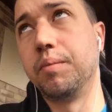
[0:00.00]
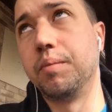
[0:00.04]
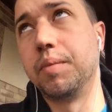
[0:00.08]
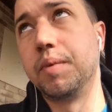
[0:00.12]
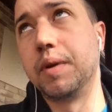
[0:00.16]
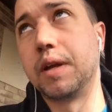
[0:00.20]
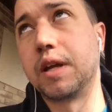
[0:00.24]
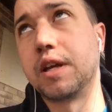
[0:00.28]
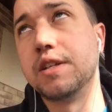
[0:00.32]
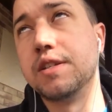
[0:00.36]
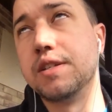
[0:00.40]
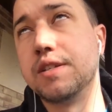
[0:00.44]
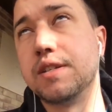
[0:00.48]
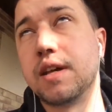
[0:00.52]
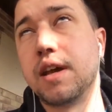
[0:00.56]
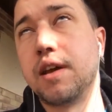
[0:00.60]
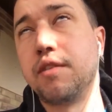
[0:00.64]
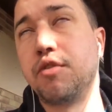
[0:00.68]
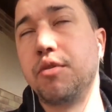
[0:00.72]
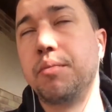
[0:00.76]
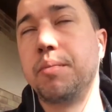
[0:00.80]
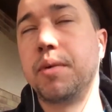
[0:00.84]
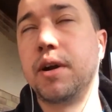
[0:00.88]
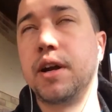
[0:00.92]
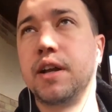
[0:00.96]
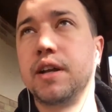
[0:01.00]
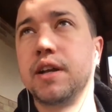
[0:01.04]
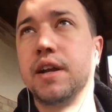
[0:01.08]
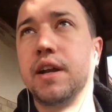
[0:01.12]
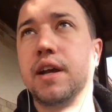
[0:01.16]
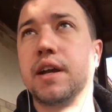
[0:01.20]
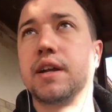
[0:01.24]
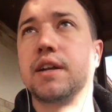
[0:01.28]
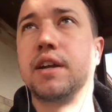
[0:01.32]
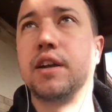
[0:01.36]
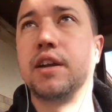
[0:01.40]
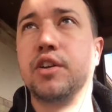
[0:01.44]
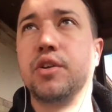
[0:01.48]
Because everybody
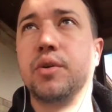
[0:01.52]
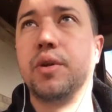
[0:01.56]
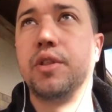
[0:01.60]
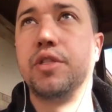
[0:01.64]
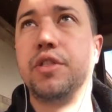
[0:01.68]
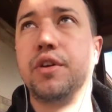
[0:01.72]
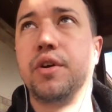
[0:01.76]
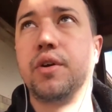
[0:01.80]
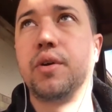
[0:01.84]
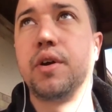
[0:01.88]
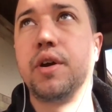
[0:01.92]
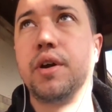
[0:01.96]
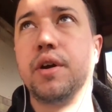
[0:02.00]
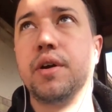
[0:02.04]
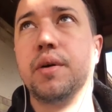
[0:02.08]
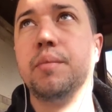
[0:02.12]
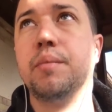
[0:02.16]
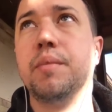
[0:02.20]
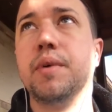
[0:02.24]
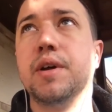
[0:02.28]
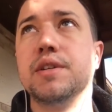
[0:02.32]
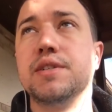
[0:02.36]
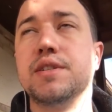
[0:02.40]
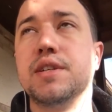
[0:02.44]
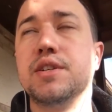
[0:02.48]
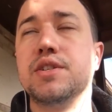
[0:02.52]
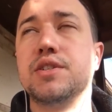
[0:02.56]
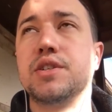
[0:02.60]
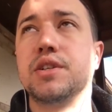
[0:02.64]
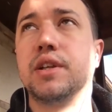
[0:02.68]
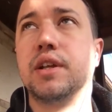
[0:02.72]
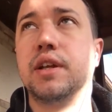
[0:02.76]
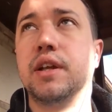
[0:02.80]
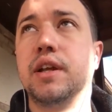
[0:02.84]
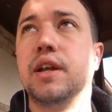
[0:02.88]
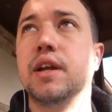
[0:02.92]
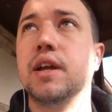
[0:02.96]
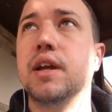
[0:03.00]
connecting to Ethereum,
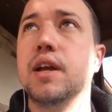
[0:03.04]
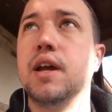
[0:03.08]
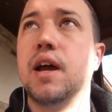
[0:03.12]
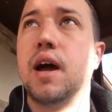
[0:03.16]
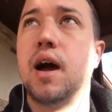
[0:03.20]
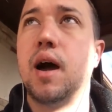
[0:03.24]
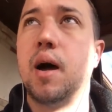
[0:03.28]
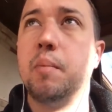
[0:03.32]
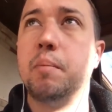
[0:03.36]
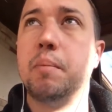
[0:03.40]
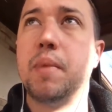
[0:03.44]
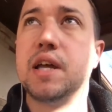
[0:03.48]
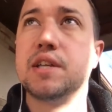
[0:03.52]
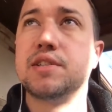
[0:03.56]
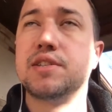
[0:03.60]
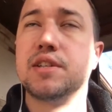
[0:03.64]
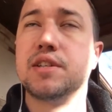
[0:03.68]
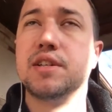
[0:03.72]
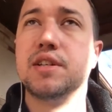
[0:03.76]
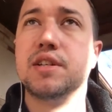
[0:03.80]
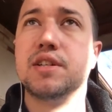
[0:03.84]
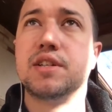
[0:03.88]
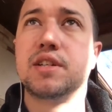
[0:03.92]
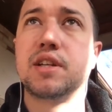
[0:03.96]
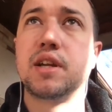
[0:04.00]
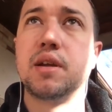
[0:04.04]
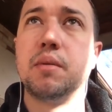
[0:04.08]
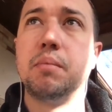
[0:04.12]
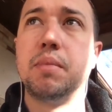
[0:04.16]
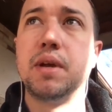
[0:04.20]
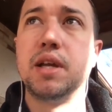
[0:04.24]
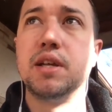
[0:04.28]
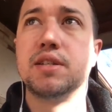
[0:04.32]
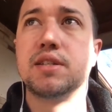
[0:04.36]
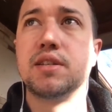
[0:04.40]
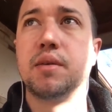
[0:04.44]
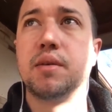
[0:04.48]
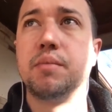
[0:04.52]
essentially a message can
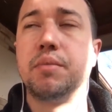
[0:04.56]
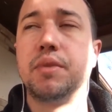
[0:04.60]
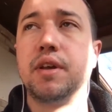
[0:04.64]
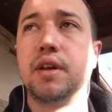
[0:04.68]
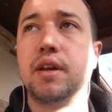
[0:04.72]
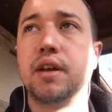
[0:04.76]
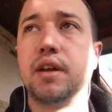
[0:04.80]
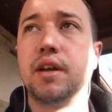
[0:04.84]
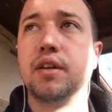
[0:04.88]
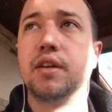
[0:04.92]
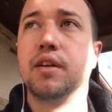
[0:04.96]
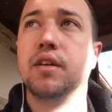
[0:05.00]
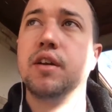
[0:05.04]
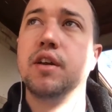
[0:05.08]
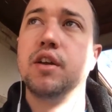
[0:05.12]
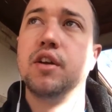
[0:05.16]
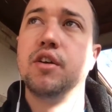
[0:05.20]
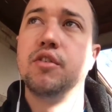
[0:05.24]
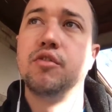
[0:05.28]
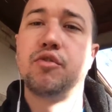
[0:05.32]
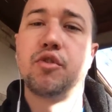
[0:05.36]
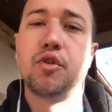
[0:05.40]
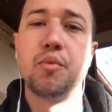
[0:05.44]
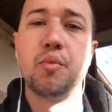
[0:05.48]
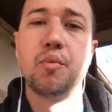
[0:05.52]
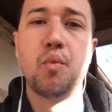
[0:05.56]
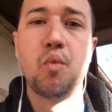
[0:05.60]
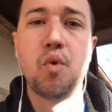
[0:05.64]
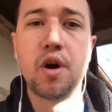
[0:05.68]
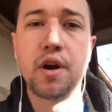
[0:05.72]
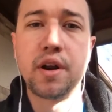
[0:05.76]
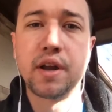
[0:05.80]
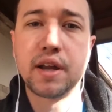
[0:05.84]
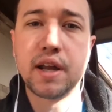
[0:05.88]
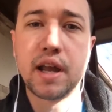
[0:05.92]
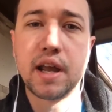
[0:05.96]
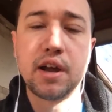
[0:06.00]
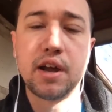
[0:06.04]
be something from one
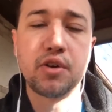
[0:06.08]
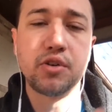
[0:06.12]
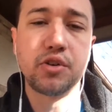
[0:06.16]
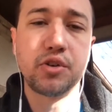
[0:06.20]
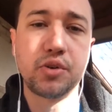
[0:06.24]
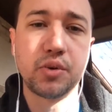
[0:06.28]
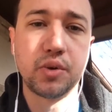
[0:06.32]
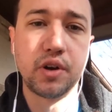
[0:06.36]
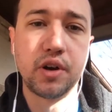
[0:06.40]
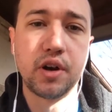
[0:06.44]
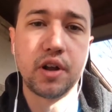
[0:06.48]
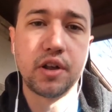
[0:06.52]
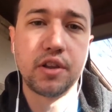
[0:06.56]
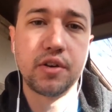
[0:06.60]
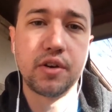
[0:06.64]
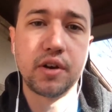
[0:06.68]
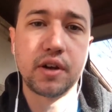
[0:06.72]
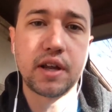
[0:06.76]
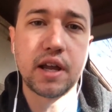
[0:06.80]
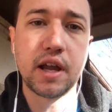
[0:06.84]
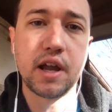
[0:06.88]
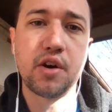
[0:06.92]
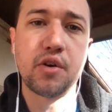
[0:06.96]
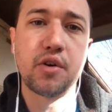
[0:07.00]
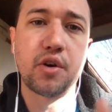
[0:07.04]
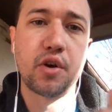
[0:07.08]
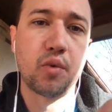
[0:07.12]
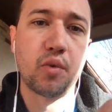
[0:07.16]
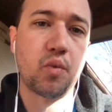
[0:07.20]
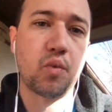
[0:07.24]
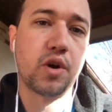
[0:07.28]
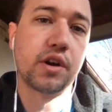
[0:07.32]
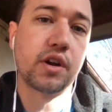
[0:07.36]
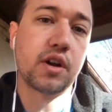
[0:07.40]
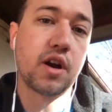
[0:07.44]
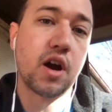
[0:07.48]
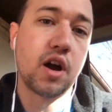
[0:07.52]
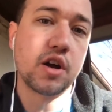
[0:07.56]
account to another account or
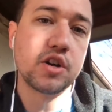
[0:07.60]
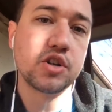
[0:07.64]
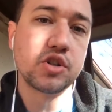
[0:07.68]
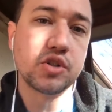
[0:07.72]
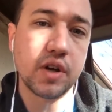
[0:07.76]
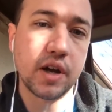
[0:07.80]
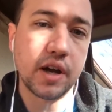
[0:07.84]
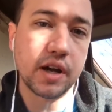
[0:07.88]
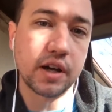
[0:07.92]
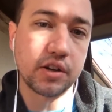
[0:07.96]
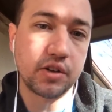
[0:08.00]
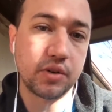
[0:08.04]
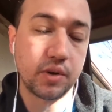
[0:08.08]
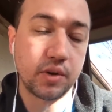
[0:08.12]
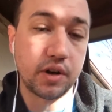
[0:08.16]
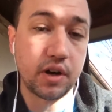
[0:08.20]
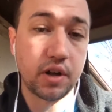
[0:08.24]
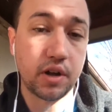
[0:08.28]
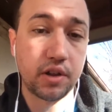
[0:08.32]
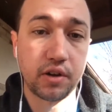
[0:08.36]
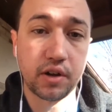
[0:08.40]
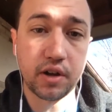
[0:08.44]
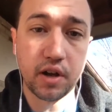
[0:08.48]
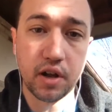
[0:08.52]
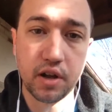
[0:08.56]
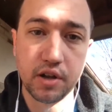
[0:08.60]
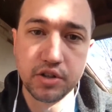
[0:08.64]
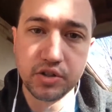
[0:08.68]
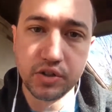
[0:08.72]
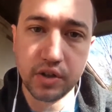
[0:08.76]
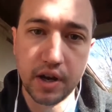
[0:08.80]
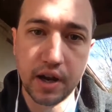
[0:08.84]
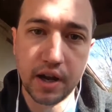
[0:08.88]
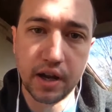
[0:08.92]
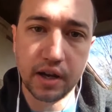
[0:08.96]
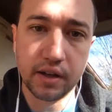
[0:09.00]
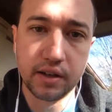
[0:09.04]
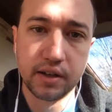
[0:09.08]
one contract to another
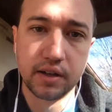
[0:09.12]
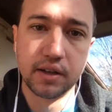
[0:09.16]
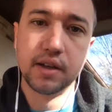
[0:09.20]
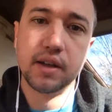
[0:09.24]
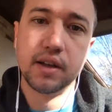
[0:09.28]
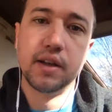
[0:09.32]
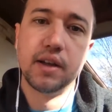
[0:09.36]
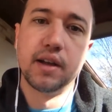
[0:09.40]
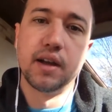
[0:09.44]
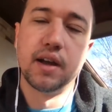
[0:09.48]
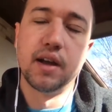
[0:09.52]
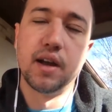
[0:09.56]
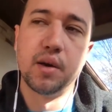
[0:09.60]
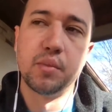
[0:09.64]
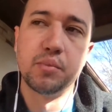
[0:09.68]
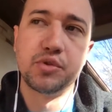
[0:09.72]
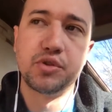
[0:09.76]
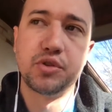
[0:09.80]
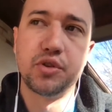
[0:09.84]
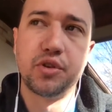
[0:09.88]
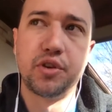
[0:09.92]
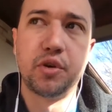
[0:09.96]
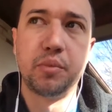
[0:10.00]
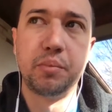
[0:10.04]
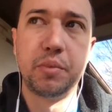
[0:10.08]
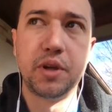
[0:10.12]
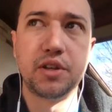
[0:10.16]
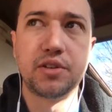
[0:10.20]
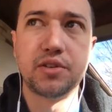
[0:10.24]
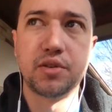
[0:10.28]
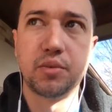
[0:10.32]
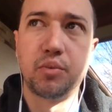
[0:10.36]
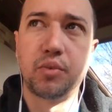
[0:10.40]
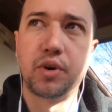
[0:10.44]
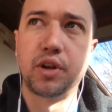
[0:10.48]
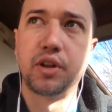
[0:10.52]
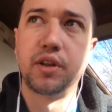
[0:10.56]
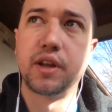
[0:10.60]
contract. So there'll be
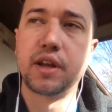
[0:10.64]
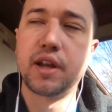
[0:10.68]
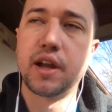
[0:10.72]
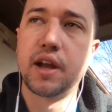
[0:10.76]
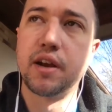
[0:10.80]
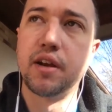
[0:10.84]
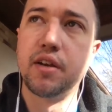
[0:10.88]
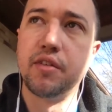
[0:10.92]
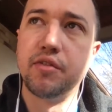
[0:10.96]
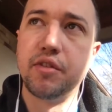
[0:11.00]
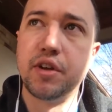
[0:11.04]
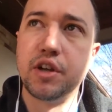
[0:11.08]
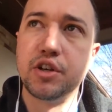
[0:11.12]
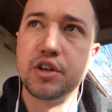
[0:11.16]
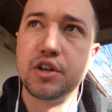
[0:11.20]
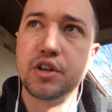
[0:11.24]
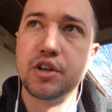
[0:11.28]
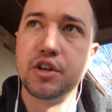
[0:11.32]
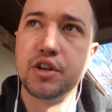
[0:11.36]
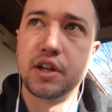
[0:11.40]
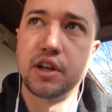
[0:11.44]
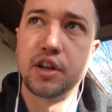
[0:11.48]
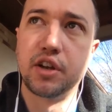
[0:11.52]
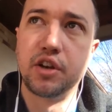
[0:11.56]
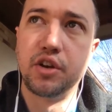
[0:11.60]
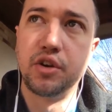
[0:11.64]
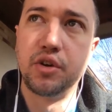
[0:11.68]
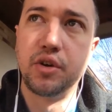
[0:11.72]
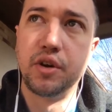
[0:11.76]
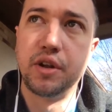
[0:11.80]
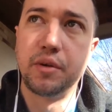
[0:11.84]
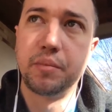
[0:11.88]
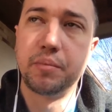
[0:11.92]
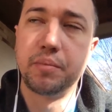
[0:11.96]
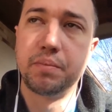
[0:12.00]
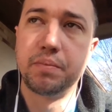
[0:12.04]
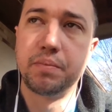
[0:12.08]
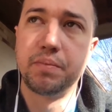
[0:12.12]
some really kind of interesting and unique
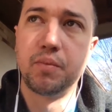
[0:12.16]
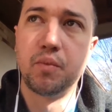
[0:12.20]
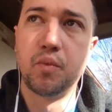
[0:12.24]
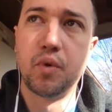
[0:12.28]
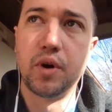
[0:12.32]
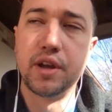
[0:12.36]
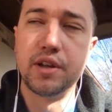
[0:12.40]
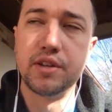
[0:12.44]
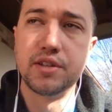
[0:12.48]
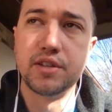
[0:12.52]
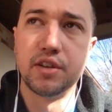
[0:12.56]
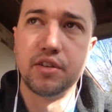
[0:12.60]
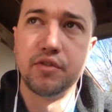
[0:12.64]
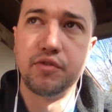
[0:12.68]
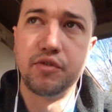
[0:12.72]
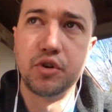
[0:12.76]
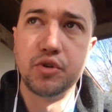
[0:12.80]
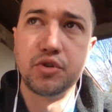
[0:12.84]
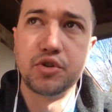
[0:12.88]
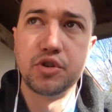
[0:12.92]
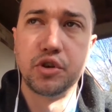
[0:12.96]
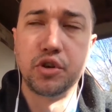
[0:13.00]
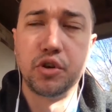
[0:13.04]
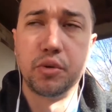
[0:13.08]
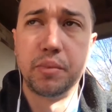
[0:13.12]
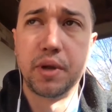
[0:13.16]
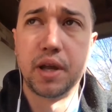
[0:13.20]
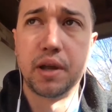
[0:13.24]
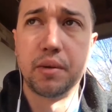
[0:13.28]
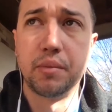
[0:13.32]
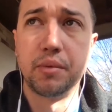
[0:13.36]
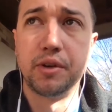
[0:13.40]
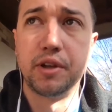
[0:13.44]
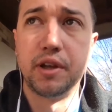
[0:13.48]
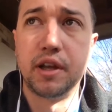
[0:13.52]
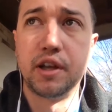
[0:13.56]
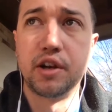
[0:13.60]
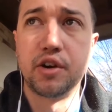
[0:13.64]
ways in the future you'll be
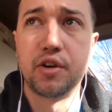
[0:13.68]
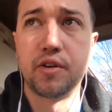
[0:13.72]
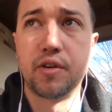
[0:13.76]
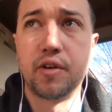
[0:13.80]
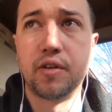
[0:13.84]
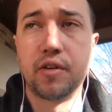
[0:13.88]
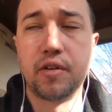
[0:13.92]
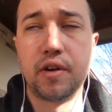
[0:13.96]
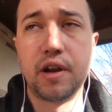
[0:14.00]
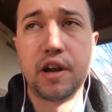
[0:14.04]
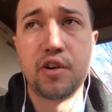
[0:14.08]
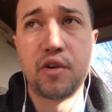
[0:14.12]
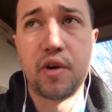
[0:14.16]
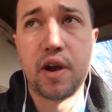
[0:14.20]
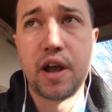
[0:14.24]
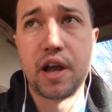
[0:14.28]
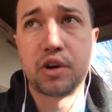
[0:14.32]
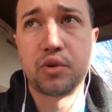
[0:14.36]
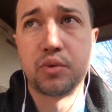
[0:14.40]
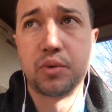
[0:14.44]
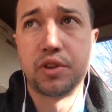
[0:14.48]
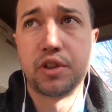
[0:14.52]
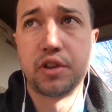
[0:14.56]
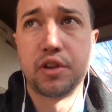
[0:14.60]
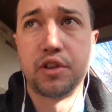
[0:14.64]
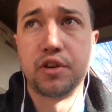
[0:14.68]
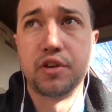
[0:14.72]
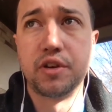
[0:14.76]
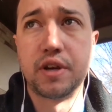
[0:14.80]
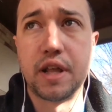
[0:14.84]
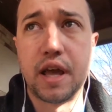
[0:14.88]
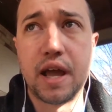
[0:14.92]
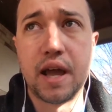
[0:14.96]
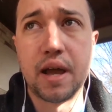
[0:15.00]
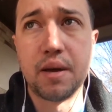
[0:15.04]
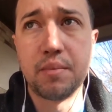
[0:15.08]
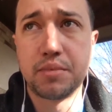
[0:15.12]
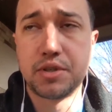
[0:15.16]
able to interact with other
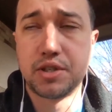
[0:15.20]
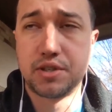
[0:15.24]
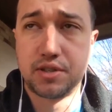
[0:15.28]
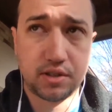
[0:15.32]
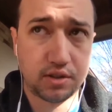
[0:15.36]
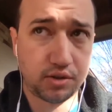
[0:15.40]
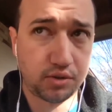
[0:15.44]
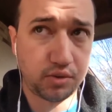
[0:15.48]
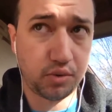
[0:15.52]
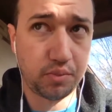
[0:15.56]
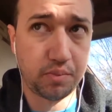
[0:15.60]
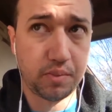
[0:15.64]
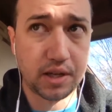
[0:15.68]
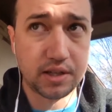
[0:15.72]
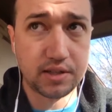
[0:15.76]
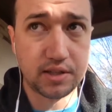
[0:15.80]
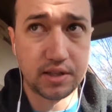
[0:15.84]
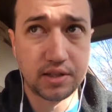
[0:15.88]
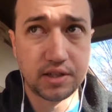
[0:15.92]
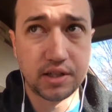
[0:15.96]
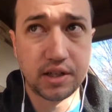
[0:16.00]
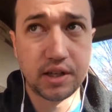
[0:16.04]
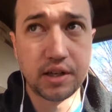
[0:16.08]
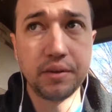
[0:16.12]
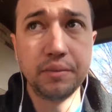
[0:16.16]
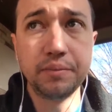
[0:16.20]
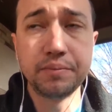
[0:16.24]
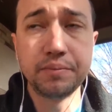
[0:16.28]
dApps through messaging.